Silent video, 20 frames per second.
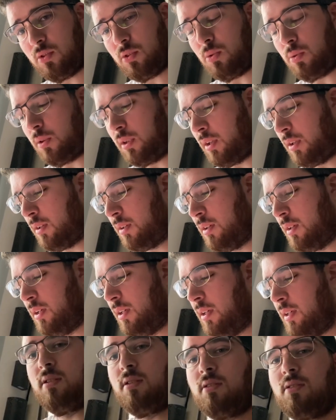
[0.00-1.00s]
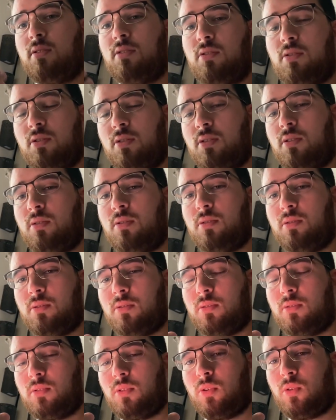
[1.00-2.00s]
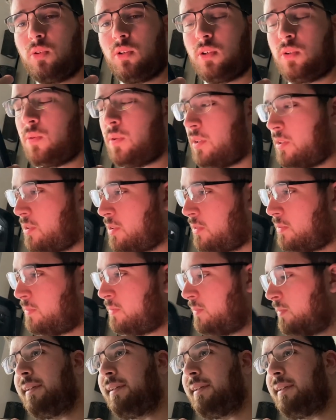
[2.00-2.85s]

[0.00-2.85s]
Okay. So, quick question.